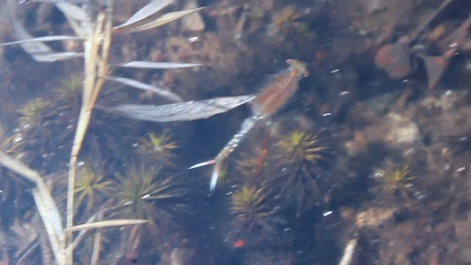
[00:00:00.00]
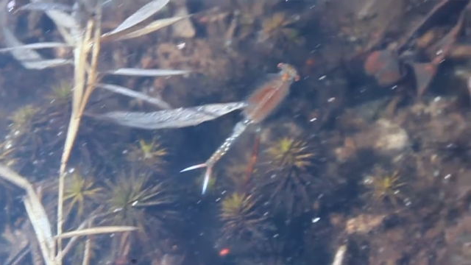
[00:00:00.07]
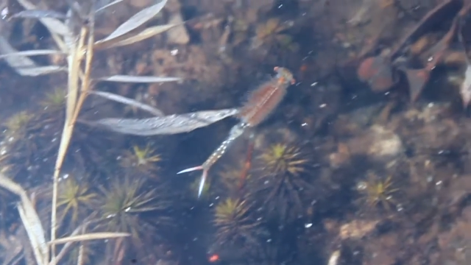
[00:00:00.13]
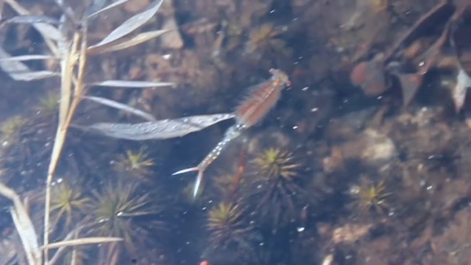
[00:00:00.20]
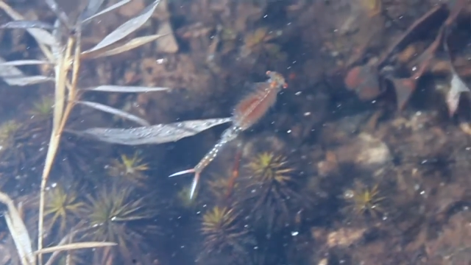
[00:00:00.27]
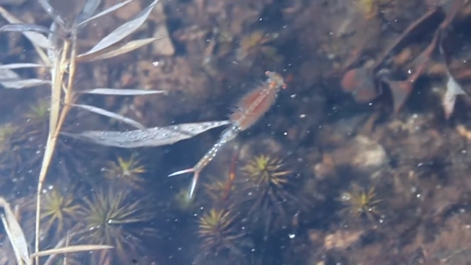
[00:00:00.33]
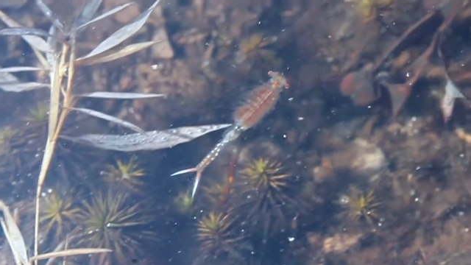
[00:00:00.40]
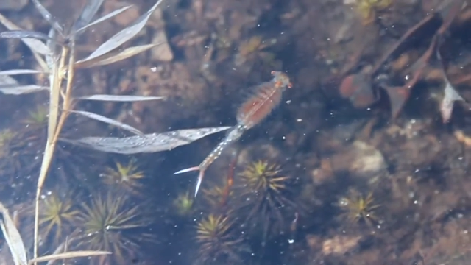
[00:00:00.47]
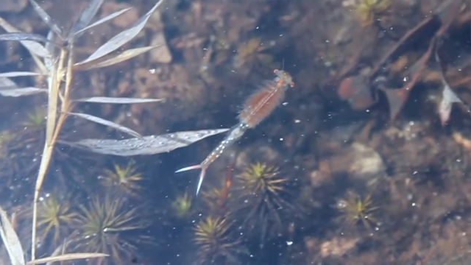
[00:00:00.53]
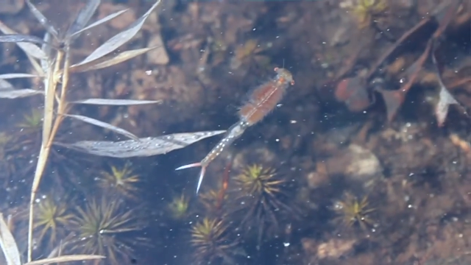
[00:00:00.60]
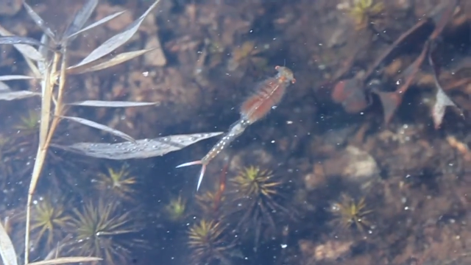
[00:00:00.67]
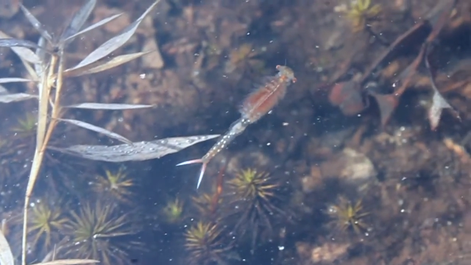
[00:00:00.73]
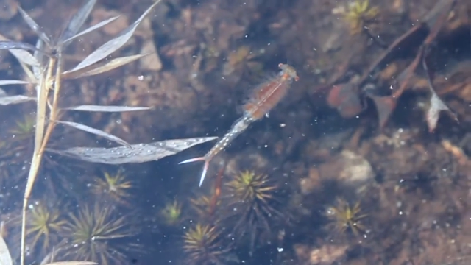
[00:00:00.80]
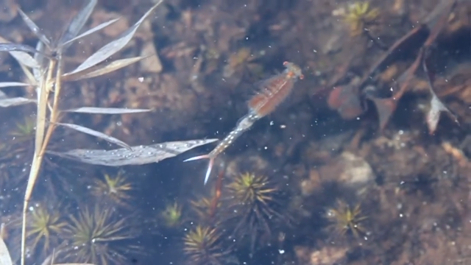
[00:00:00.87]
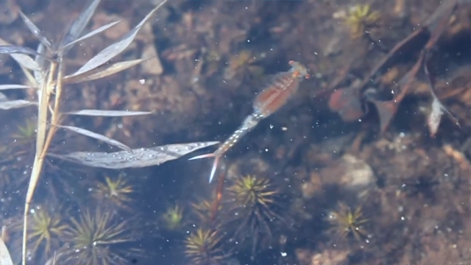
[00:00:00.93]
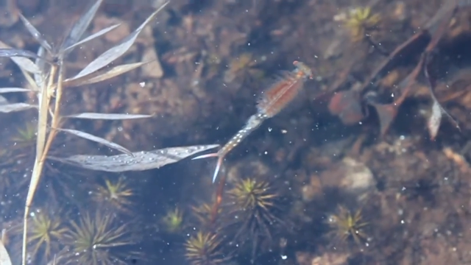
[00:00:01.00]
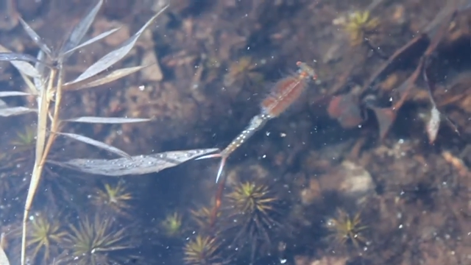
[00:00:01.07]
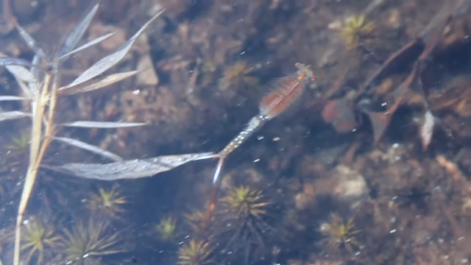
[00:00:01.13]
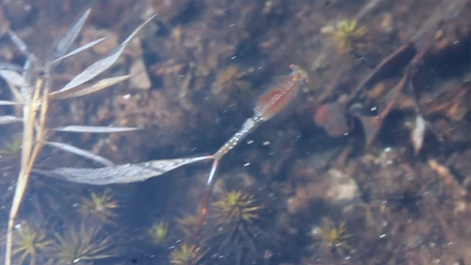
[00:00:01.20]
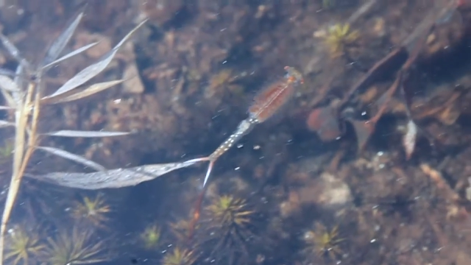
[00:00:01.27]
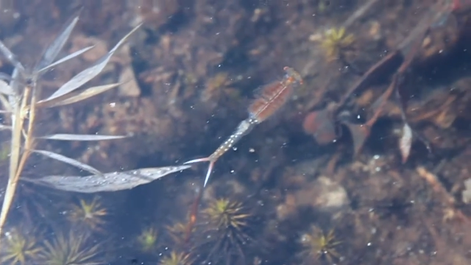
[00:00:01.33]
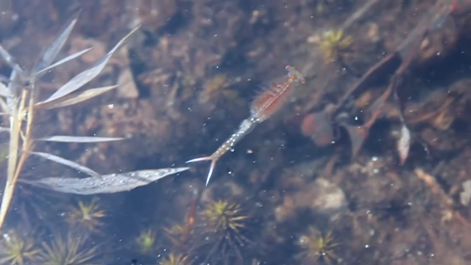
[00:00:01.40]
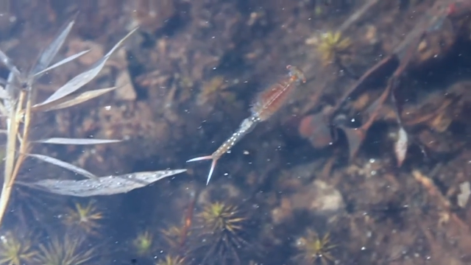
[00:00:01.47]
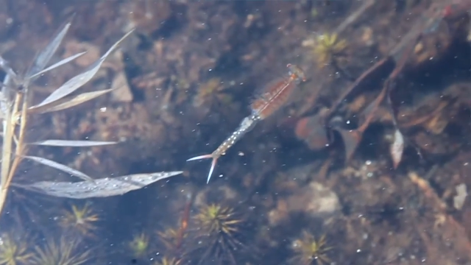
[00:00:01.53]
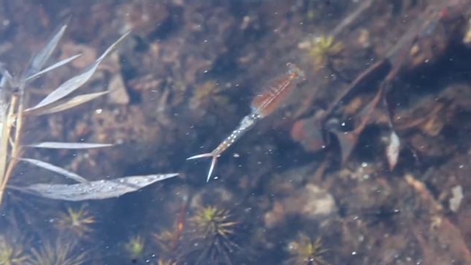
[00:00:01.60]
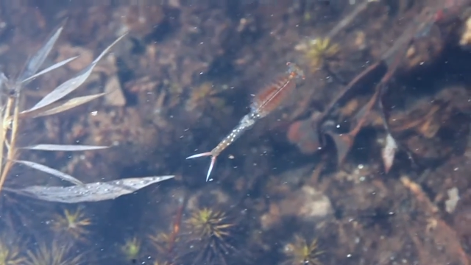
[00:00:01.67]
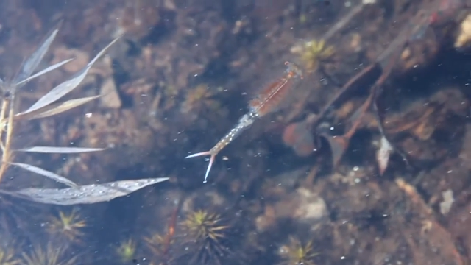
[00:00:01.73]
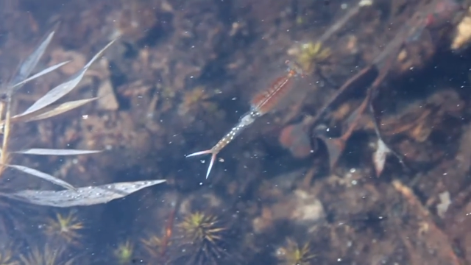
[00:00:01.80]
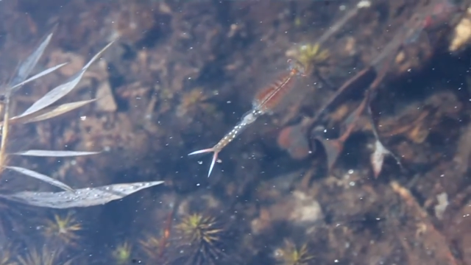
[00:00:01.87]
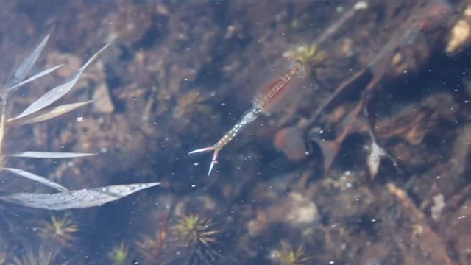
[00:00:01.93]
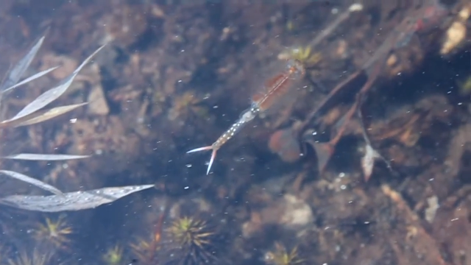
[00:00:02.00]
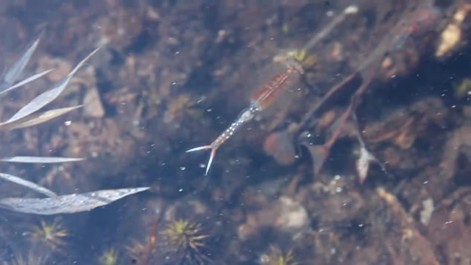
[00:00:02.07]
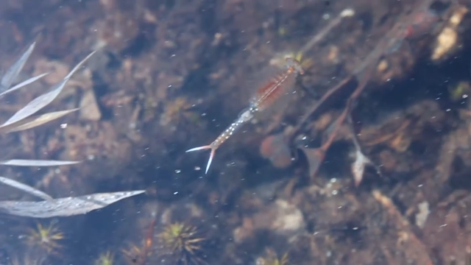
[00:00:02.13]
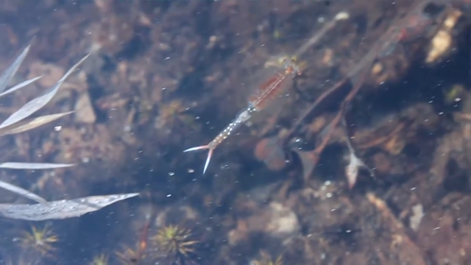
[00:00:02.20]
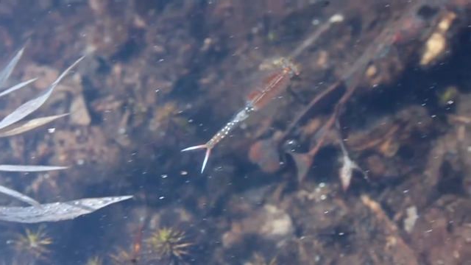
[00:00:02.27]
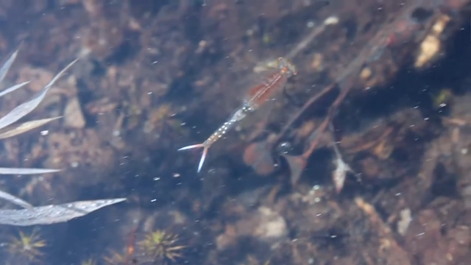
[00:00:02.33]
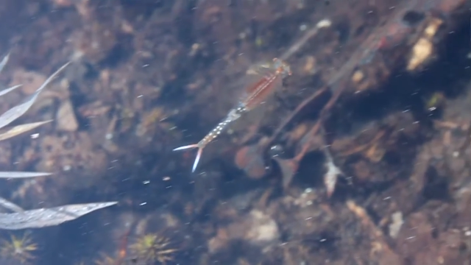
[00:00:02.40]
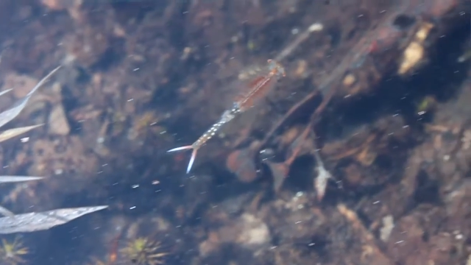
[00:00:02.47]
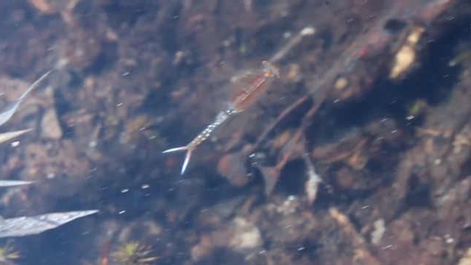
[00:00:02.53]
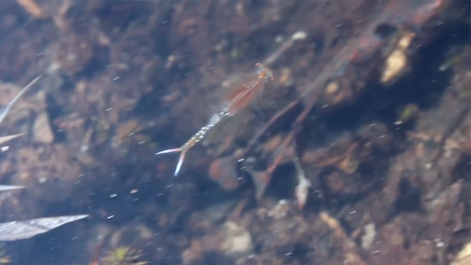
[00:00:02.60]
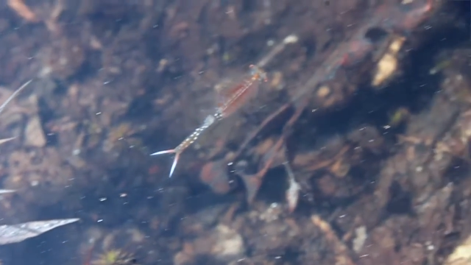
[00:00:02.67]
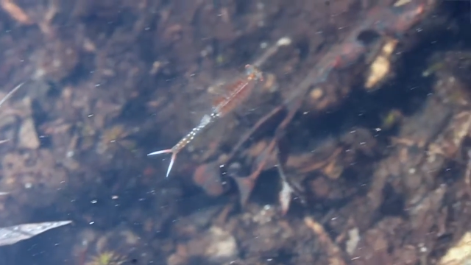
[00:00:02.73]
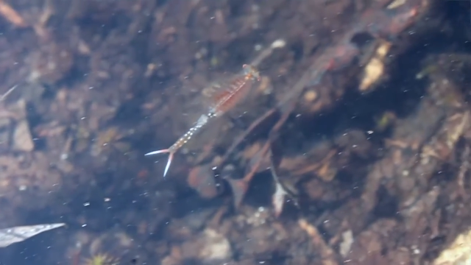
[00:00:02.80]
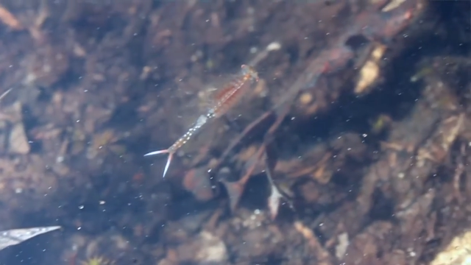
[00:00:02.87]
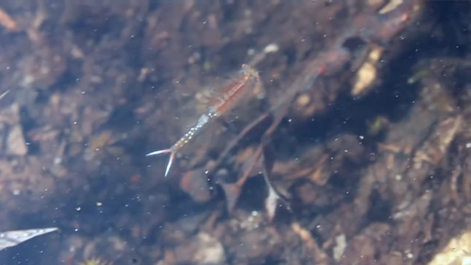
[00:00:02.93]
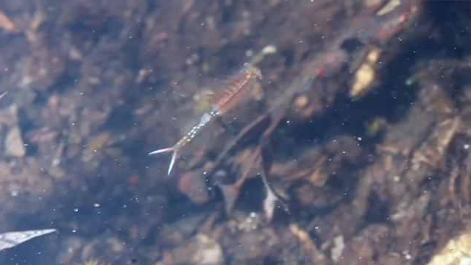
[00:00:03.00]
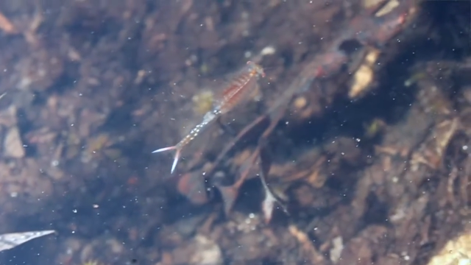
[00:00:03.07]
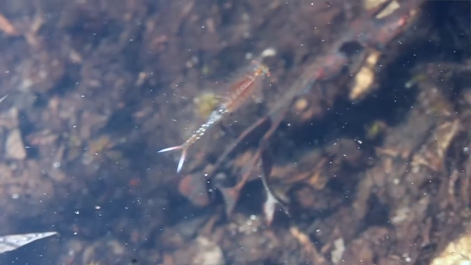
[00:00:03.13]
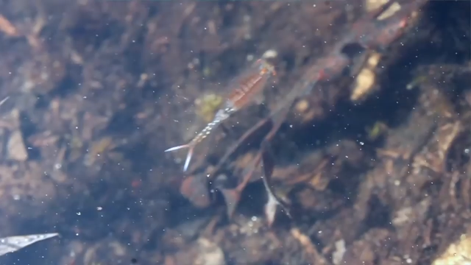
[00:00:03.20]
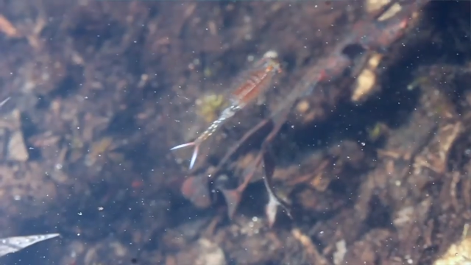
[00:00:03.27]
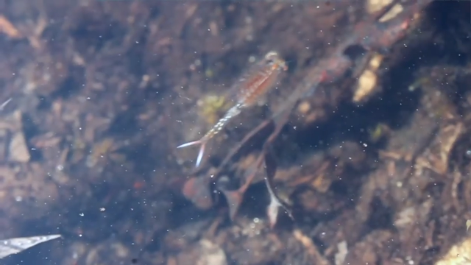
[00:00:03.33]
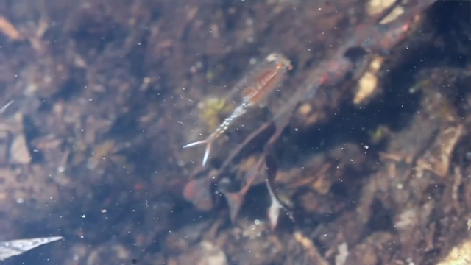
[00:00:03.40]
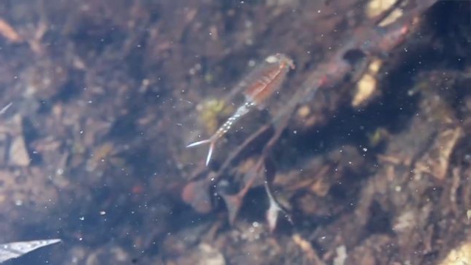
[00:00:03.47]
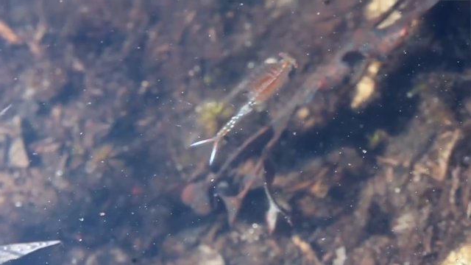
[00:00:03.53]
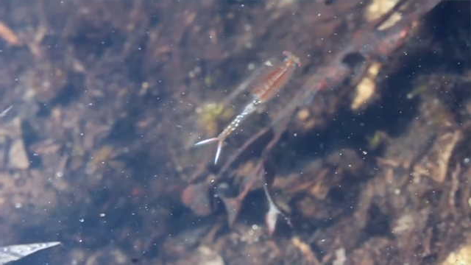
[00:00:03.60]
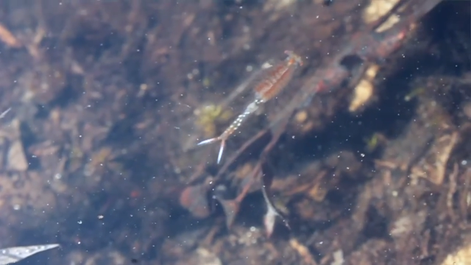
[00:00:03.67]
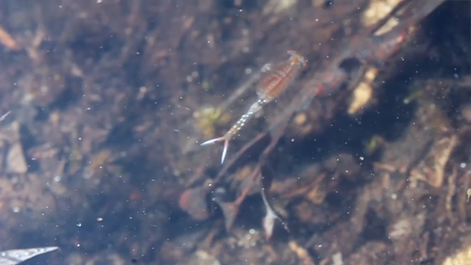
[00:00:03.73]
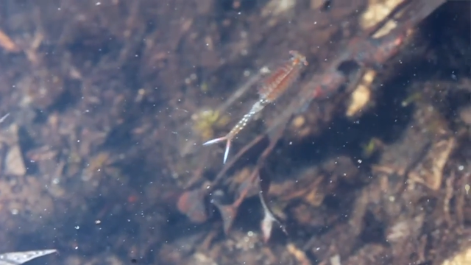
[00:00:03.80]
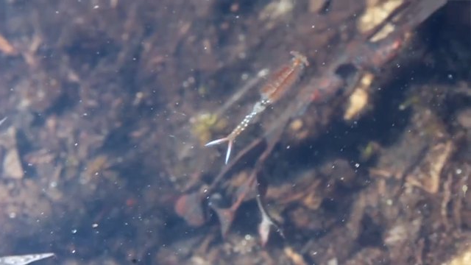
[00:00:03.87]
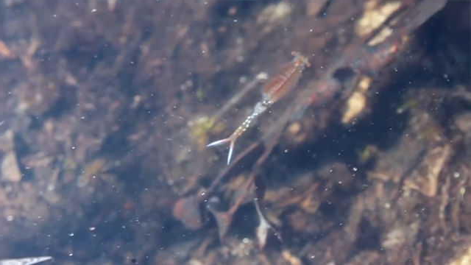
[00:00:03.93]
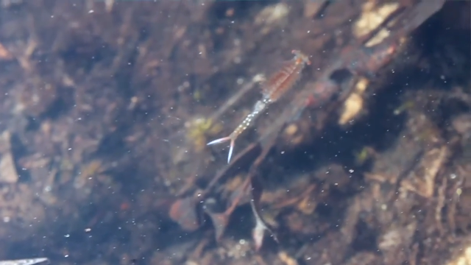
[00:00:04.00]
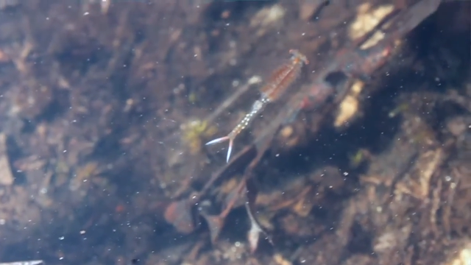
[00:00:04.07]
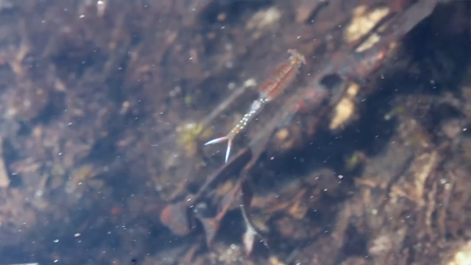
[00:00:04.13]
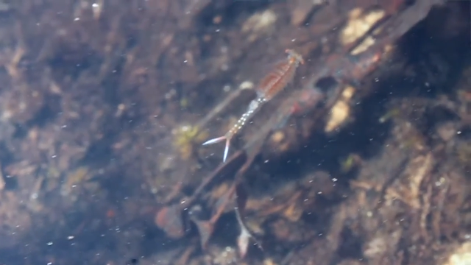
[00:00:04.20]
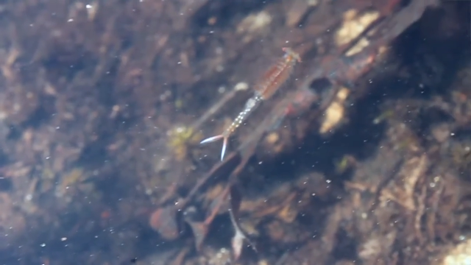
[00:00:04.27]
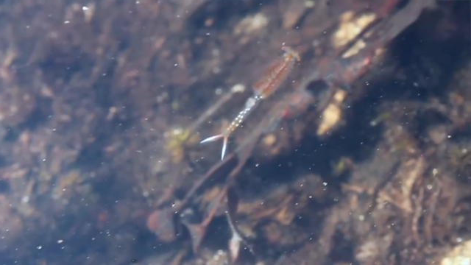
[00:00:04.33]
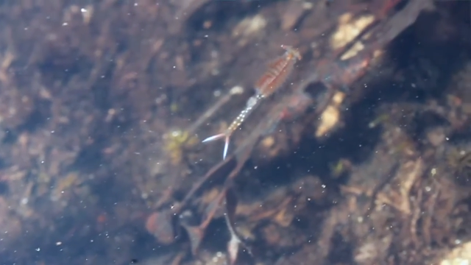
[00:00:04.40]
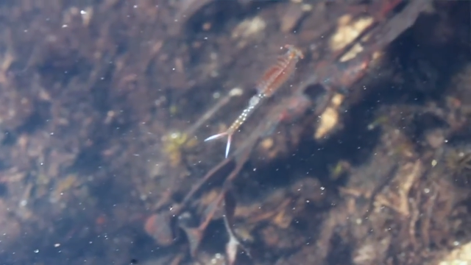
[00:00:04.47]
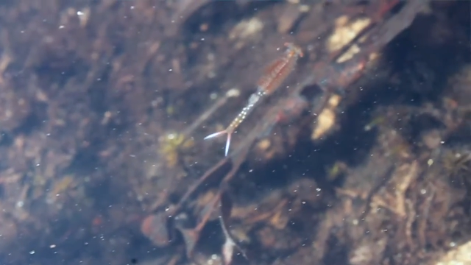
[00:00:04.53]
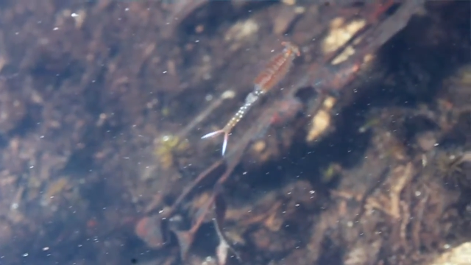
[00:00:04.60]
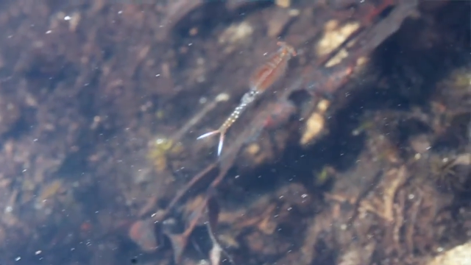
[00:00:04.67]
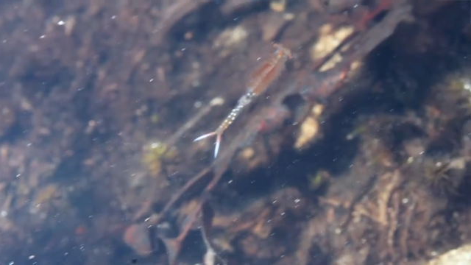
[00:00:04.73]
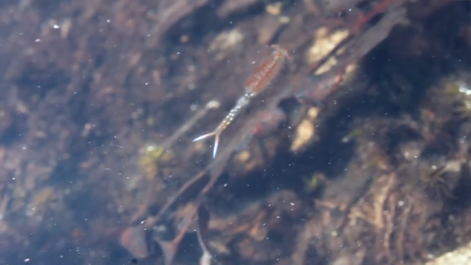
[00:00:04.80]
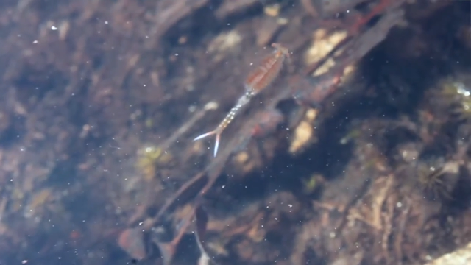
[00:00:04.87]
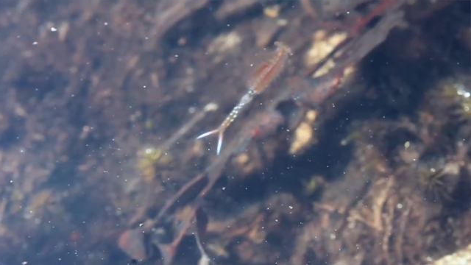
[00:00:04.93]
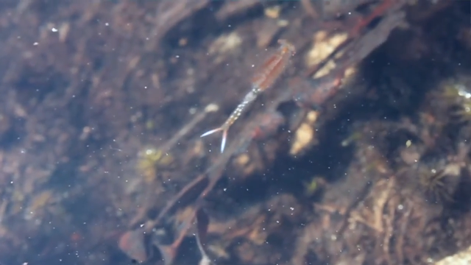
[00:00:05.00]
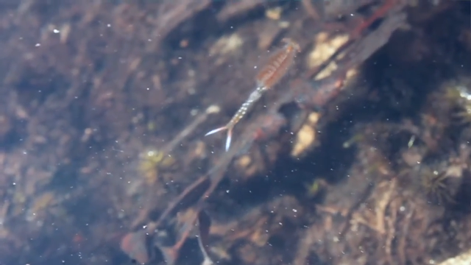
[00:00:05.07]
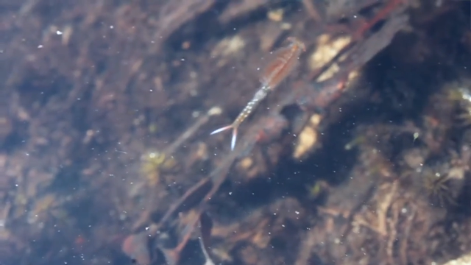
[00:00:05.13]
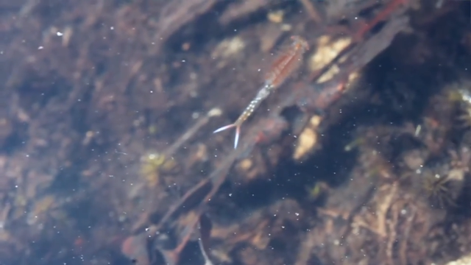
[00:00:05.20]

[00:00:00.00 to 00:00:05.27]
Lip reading: No face is visible, so there are no lips to read.